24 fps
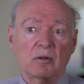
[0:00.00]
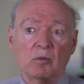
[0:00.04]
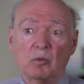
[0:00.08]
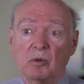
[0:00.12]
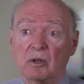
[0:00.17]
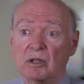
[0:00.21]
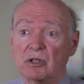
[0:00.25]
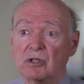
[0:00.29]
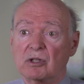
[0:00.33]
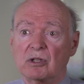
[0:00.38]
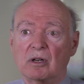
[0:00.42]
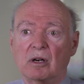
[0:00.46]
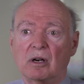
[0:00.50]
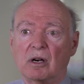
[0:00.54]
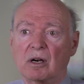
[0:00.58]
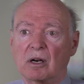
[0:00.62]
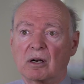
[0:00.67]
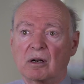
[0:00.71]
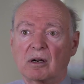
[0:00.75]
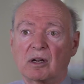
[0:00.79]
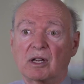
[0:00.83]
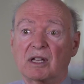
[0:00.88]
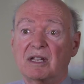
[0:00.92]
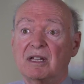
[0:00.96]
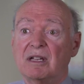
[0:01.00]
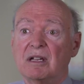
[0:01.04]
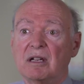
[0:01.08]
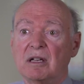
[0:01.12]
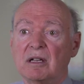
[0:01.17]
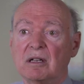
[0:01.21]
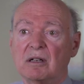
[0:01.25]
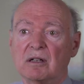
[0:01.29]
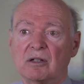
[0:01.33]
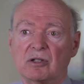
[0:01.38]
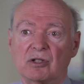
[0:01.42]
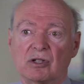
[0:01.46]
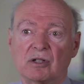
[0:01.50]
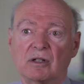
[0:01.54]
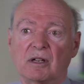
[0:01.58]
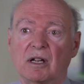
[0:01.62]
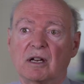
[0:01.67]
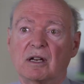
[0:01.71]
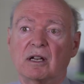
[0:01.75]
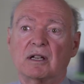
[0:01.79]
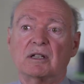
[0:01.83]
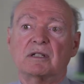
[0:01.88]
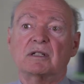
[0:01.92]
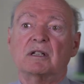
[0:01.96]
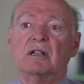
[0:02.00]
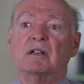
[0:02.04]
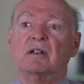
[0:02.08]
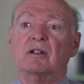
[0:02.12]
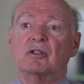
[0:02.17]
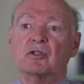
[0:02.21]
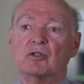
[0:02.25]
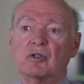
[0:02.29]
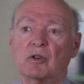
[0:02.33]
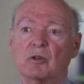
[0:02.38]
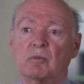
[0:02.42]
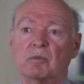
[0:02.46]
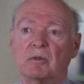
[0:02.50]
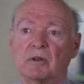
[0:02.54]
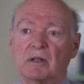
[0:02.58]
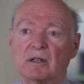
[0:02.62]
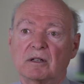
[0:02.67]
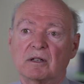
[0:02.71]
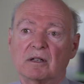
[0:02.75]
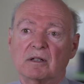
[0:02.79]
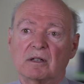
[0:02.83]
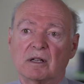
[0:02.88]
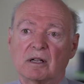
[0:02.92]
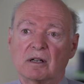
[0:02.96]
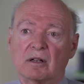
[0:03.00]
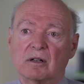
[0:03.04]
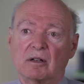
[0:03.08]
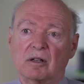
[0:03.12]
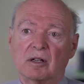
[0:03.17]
which are key to genetics in interpreting the data